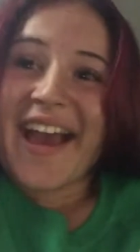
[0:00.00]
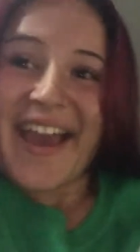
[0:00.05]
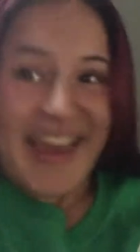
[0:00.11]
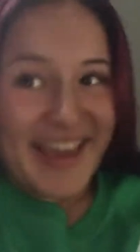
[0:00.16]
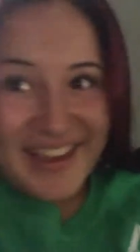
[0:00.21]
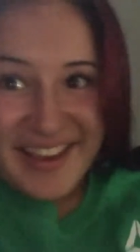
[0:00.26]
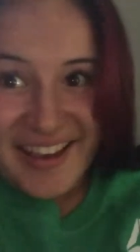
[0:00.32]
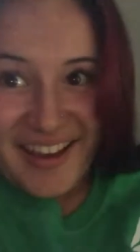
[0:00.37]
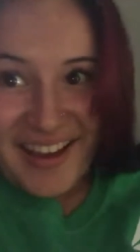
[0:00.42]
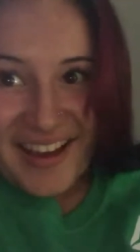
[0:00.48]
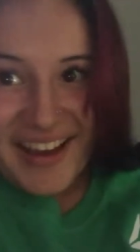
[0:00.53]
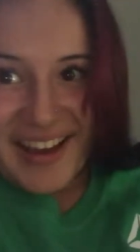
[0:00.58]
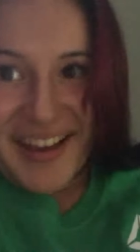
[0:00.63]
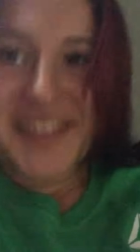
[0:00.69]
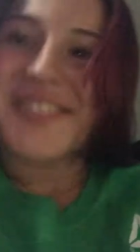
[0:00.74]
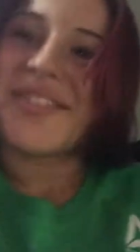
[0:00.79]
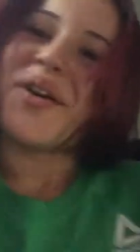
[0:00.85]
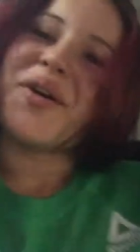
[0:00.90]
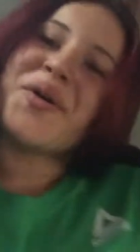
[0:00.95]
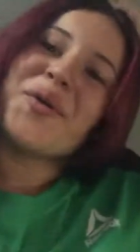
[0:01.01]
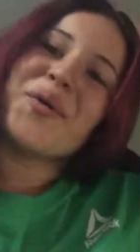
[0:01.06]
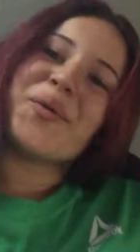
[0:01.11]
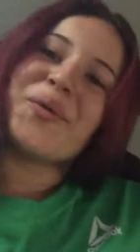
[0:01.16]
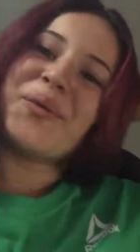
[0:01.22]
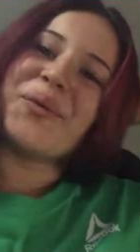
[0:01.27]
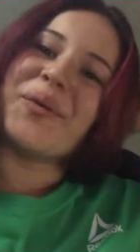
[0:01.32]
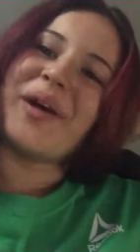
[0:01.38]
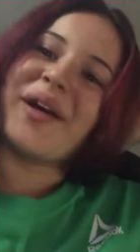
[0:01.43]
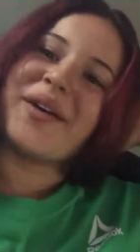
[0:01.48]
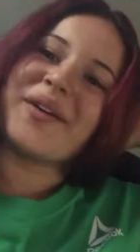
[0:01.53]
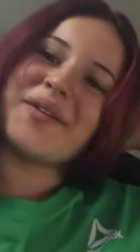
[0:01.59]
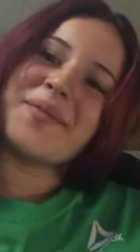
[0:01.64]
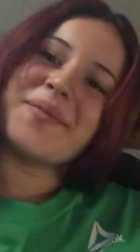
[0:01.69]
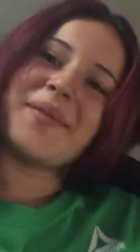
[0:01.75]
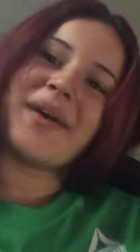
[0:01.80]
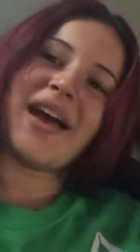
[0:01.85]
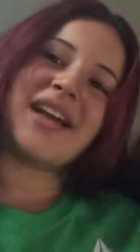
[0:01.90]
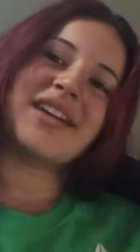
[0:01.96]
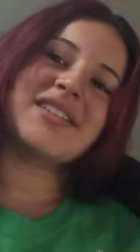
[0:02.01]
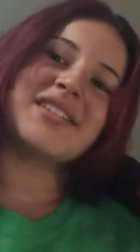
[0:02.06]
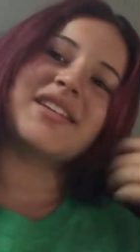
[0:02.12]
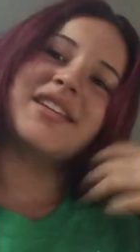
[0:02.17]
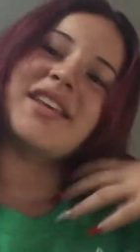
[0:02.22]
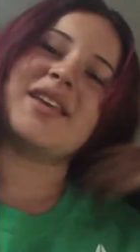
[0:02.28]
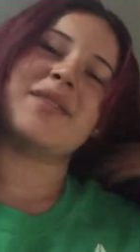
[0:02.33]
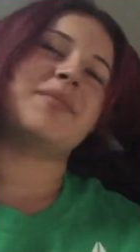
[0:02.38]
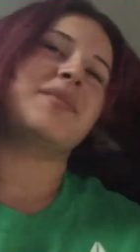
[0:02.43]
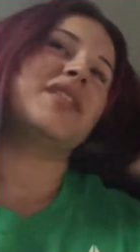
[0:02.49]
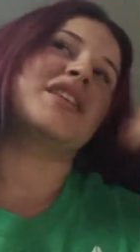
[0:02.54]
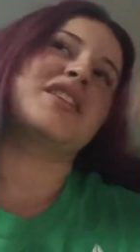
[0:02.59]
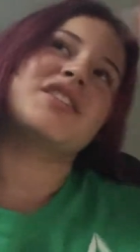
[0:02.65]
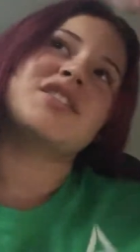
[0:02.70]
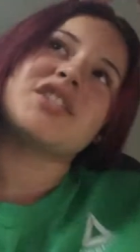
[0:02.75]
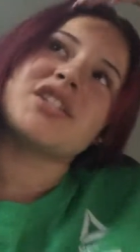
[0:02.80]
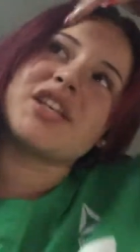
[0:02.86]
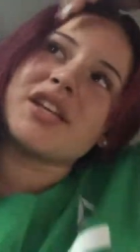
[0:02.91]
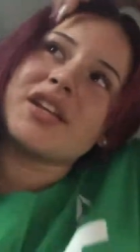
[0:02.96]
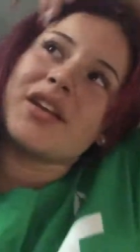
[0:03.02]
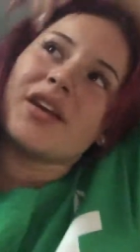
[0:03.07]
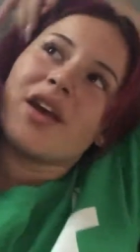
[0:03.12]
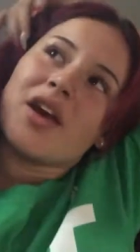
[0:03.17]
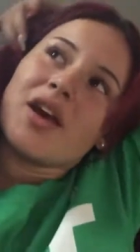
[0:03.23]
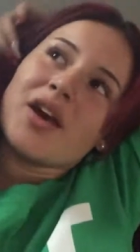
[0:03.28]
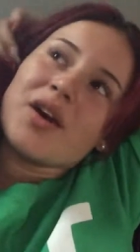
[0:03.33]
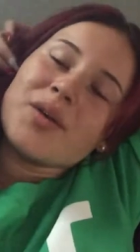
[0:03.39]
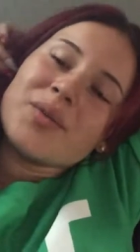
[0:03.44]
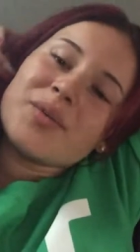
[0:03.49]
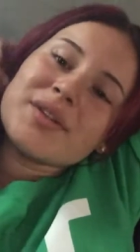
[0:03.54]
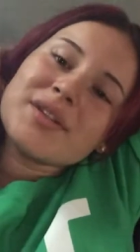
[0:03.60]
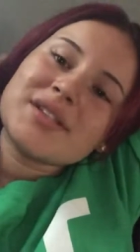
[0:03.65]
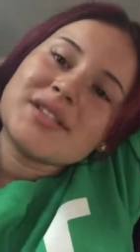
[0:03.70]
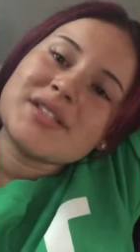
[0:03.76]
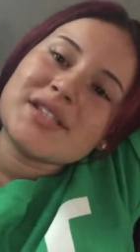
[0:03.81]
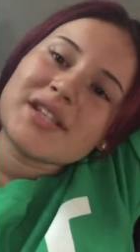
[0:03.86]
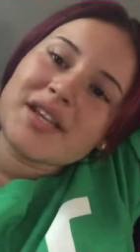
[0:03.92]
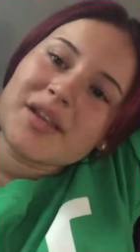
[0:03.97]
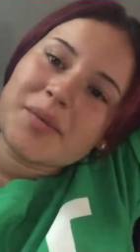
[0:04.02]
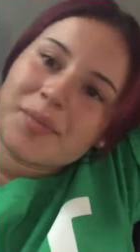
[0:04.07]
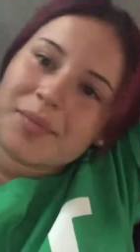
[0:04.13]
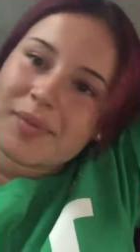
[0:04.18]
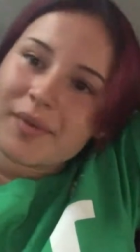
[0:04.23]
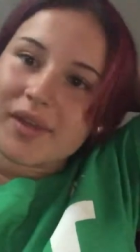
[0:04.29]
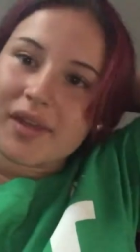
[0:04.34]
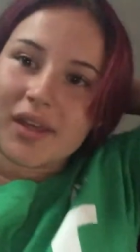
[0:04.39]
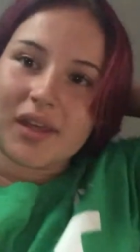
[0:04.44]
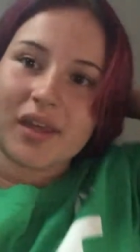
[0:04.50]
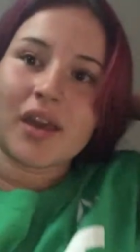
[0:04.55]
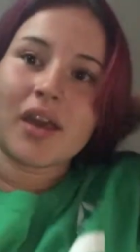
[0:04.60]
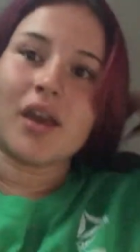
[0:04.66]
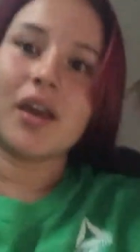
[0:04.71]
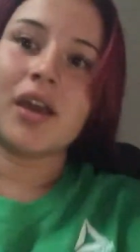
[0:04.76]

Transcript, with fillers: Hey guys, welcome back to Keeping It G with DB.